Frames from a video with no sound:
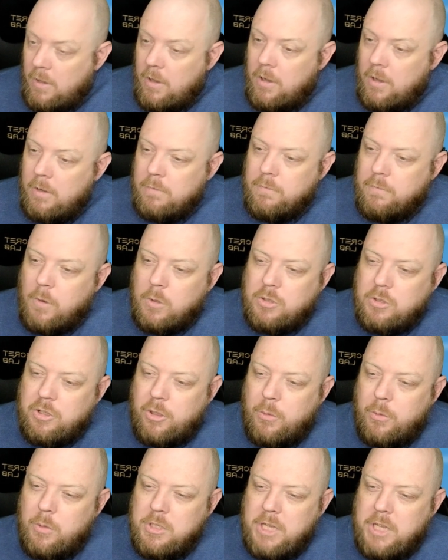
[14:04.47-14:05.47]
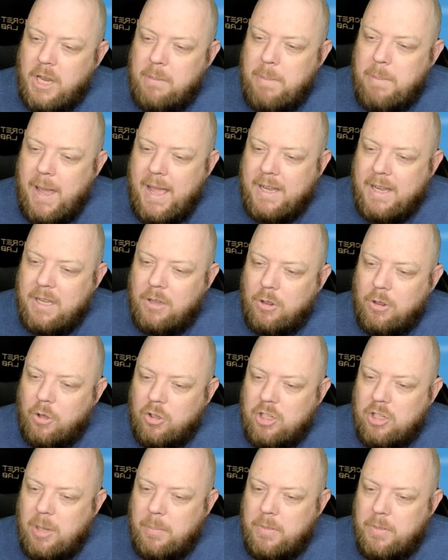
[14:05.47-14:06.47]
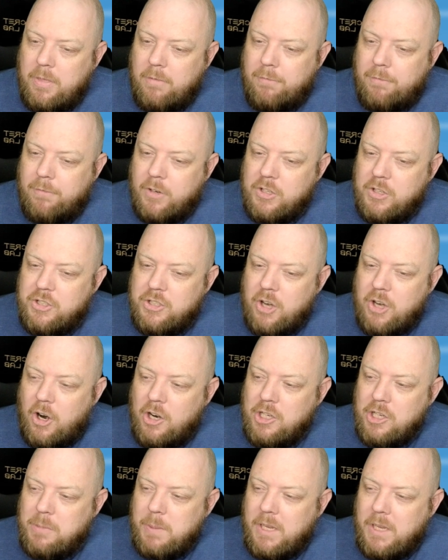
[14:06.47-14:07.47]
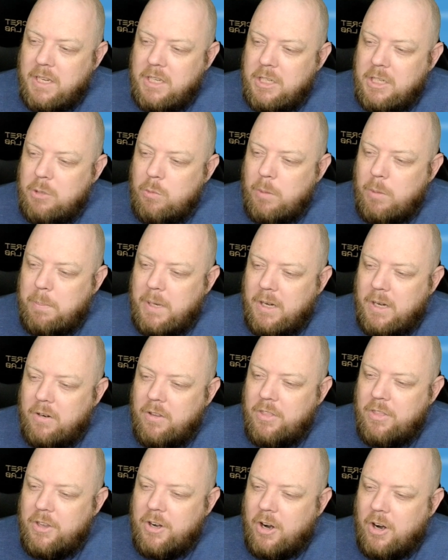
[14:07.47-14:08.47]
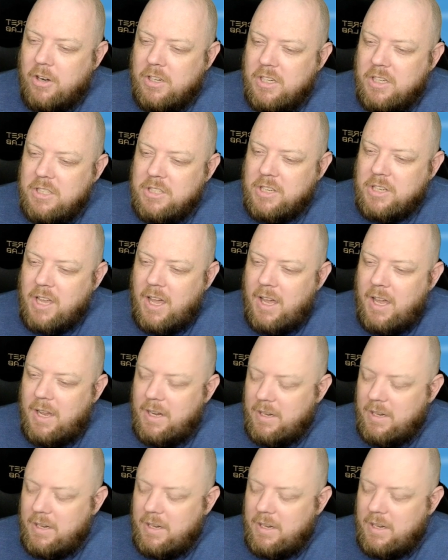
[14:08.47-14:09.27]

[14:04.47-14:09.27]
Vost threw his head back and looked up at the first stars beginning to appear in the darkening sky.